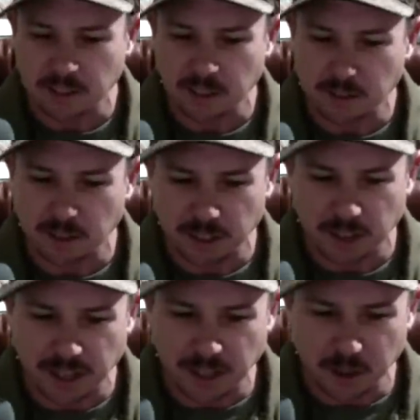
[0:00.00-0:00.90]
So I try to
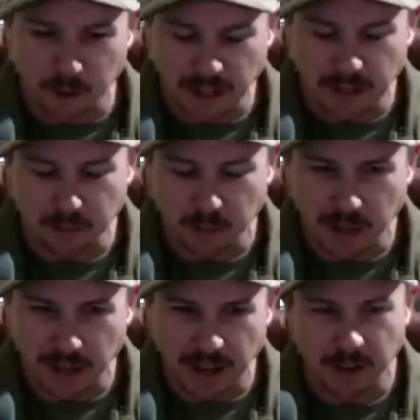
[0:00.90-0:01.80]
go ahead and plan
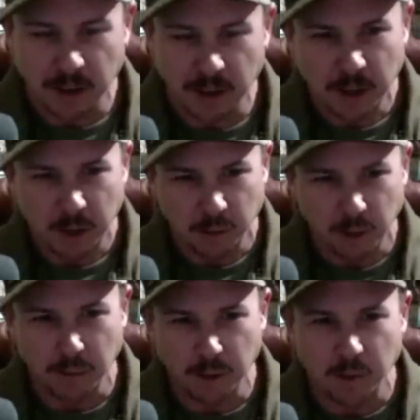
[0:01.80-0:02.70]
out where I'm
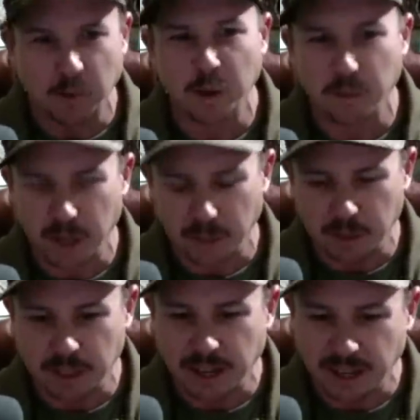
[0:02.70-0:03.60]
going to want to plant
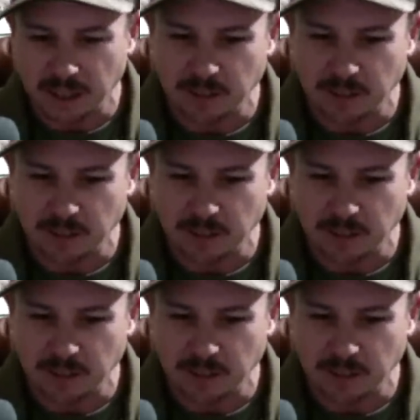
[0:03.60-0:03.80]
potatoes.